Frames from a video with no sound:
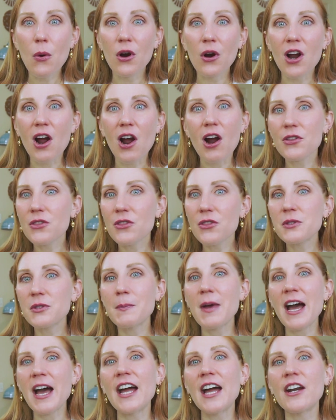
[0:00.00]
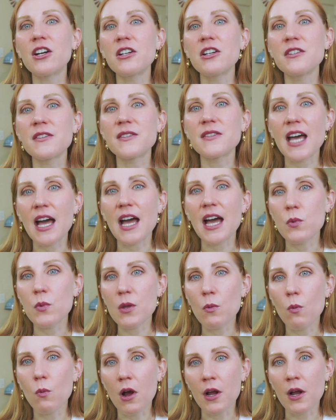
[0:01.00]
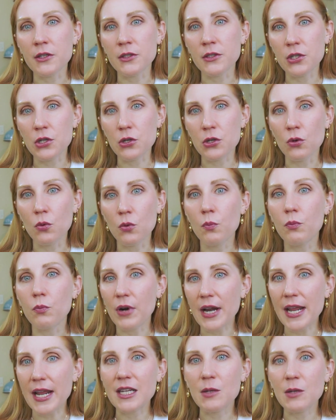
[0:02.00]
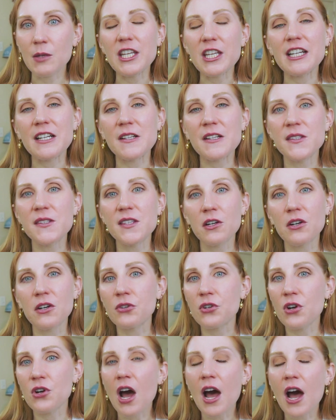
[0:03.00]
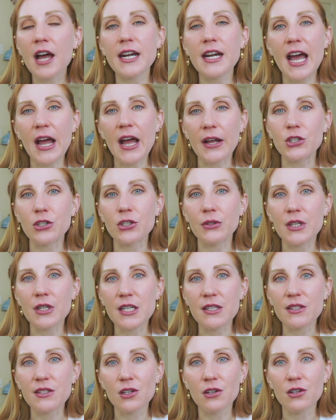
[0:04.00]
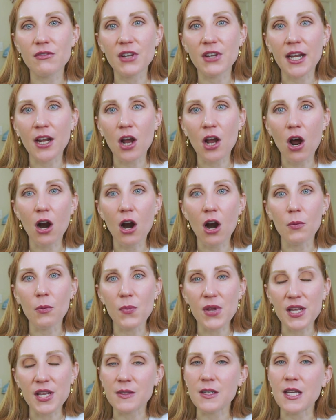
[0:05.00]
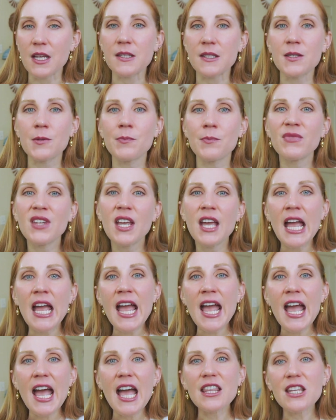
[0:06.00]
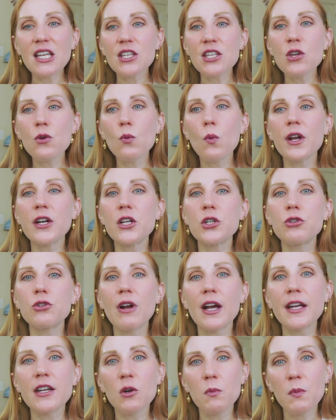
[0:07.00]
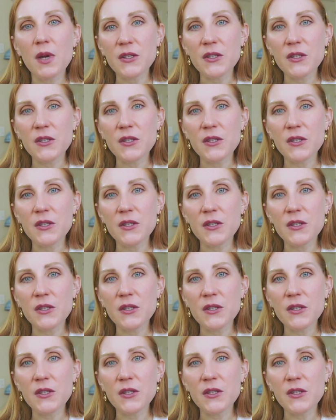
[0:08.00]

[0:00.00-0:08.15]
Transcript: or are those patterns that we want to break because they're not actually serving our business? And then you want to try your